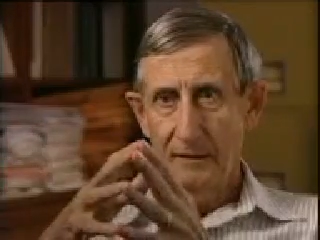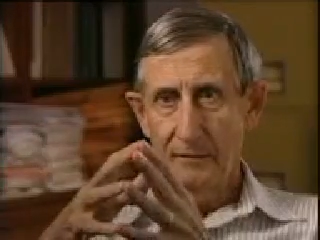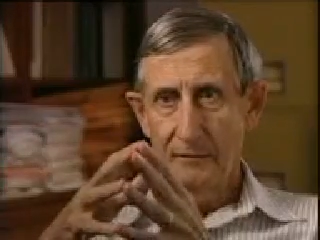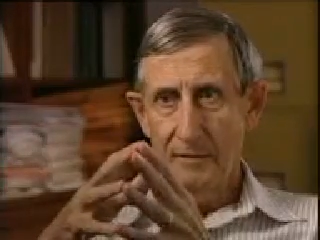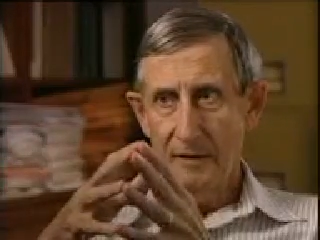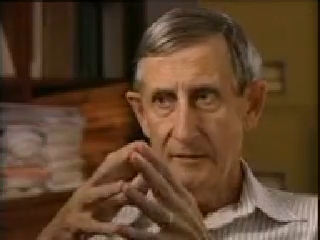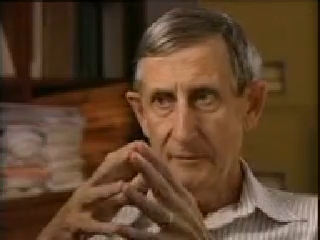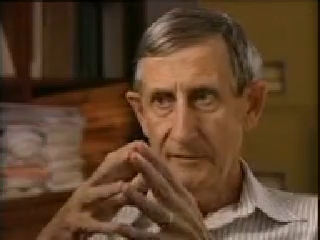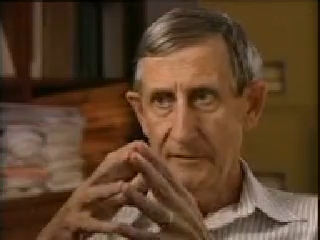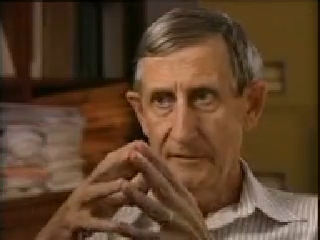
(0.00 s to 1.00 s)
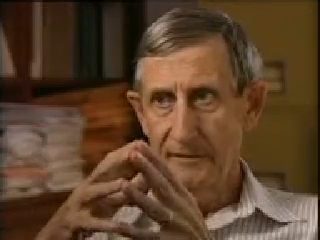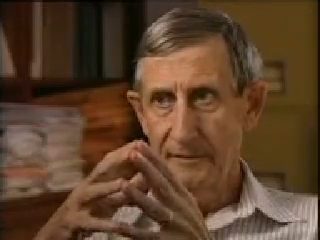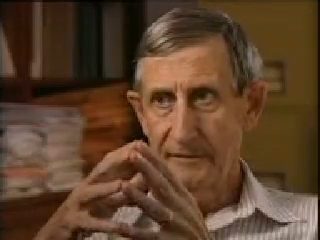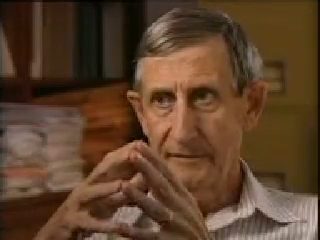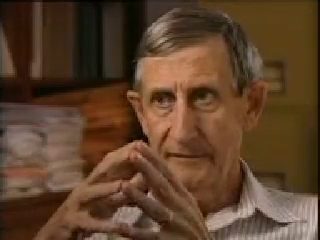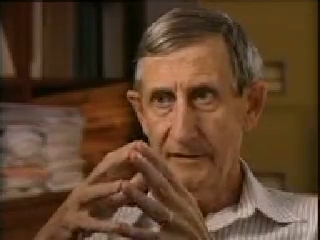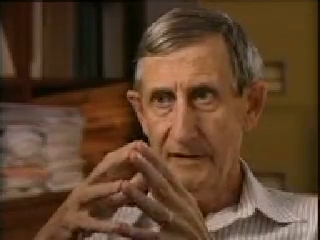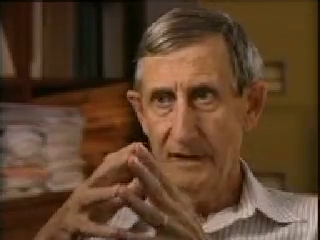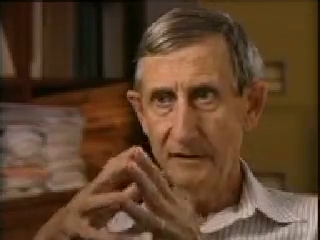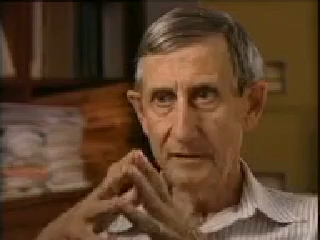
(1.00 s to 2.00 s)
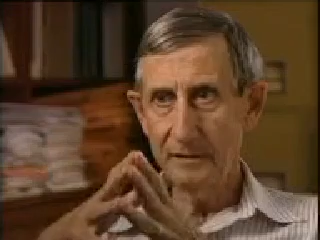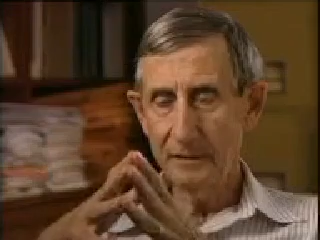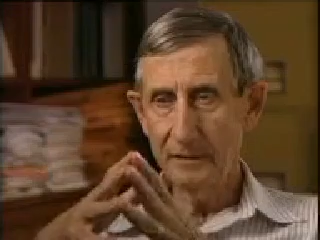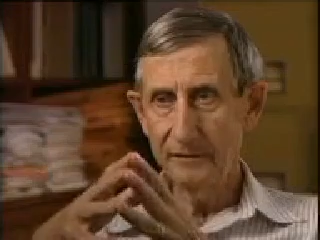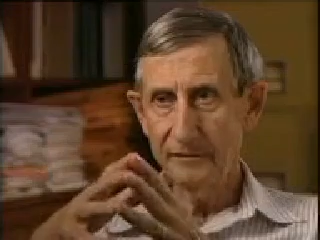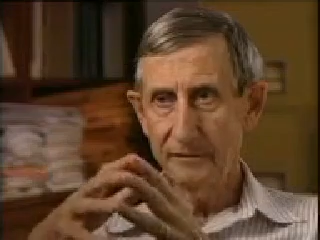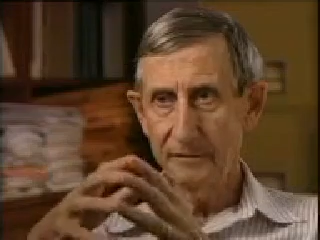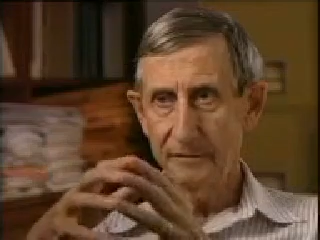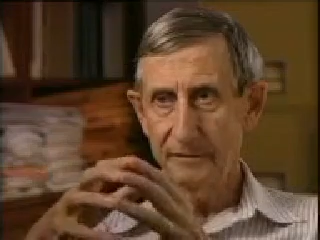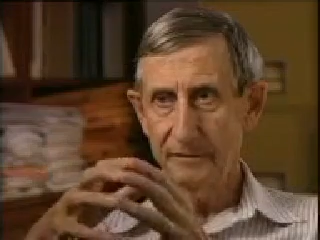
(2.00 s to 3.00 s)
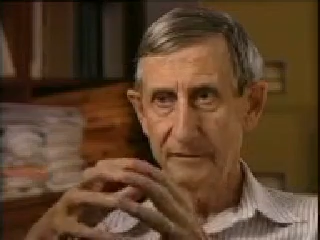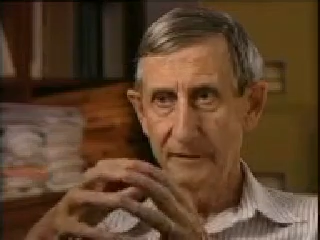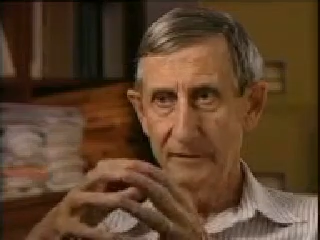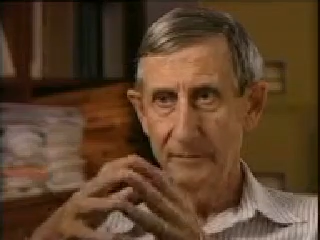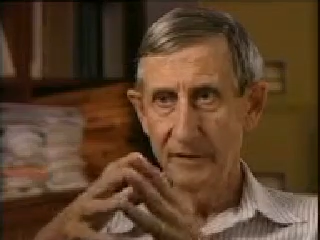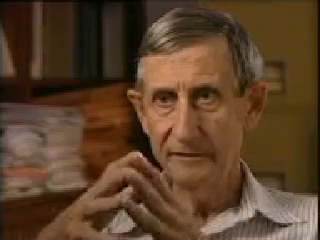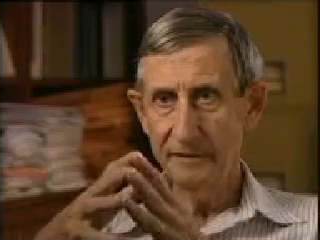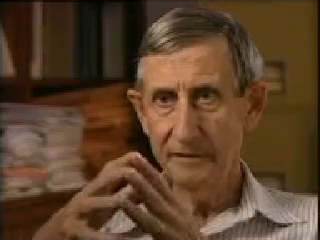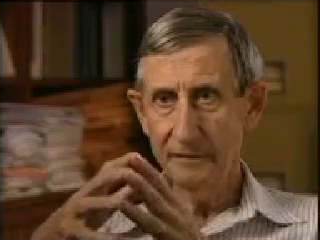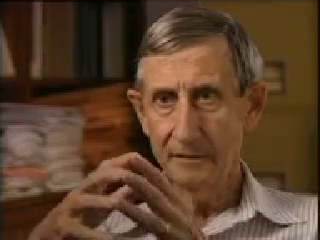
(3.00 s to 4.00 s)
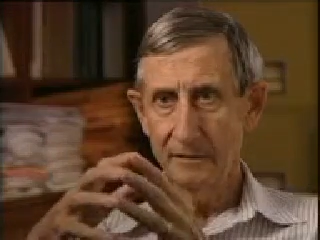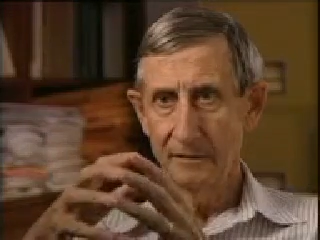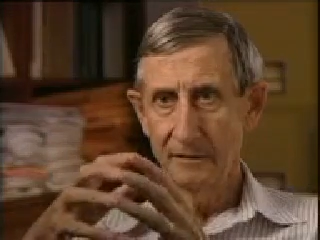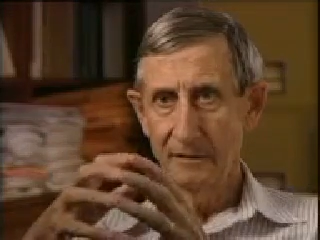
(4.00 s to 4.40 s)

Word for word: And the remarkable thing is there's a very high correlation, second by second,